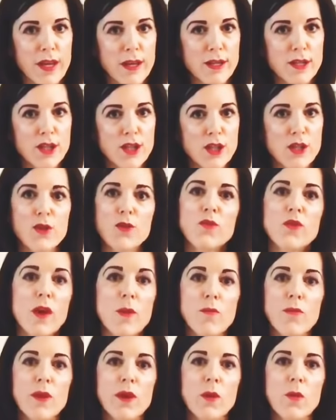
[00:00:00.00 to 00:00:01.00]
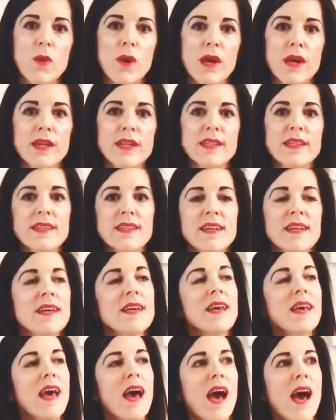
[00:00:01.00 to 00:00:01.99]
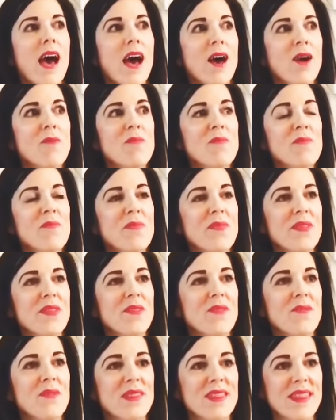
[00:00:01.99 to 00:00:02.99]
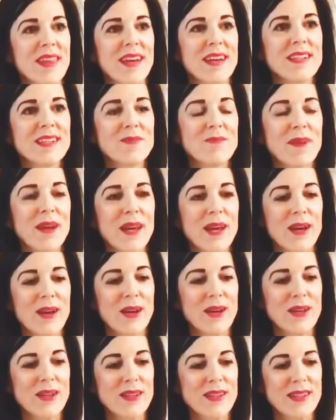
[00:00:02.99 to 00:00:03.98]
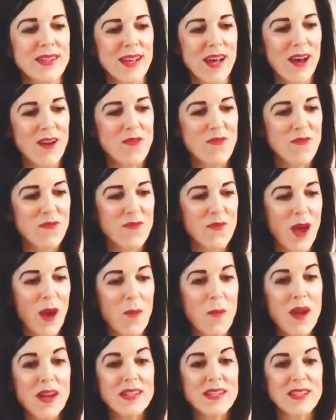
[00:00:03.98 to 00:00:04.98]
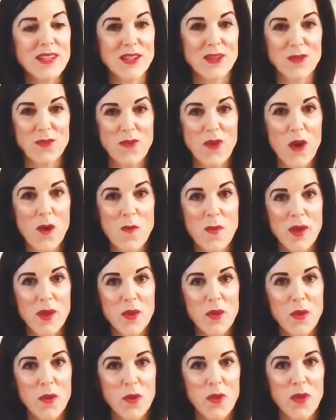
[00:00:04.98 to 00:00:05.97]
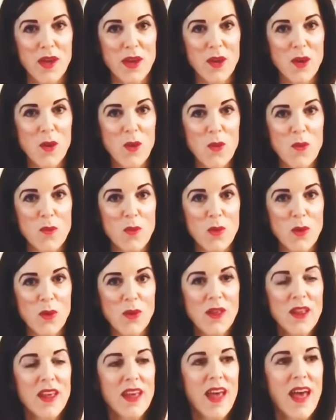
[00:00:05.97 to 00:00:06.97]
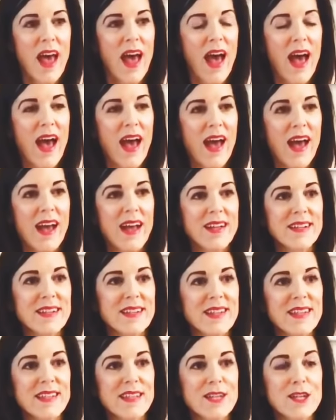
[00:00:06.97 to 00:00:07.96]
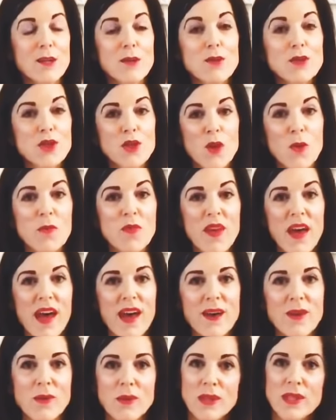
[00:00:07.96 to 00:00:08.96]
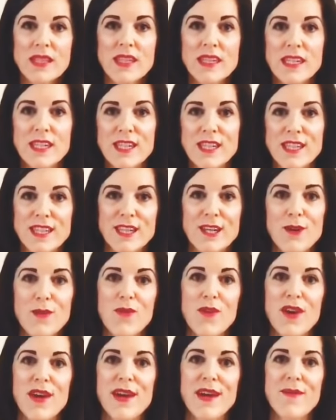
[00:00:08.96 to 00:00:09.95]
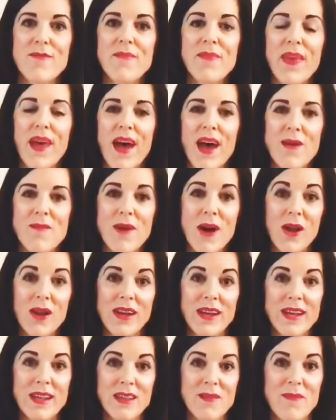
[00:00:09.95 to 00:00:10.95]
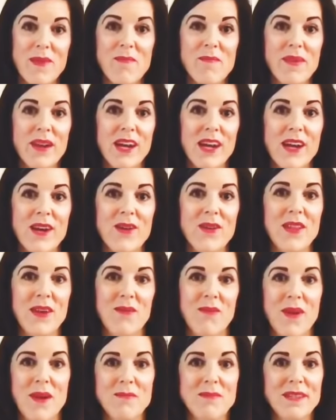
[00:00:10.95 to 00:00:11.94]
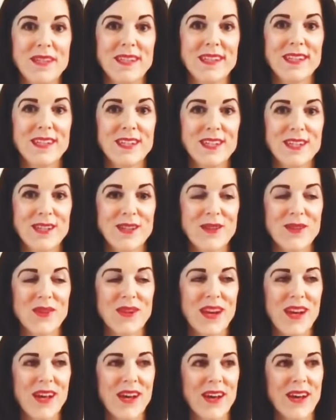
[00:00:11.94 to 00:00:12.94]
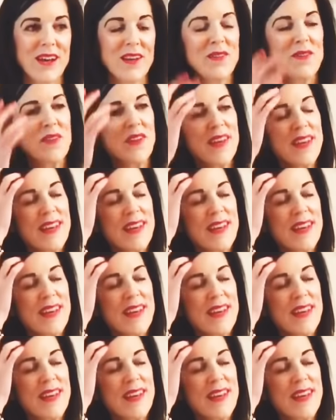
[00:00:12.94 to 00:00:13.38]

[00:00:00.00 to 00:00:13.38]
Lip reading: can chew fabric wise with this, because I went to Falmouth in Cornwall and there's a new shop there called Stitches and Cream. I'll link them in below, their website's just gone live.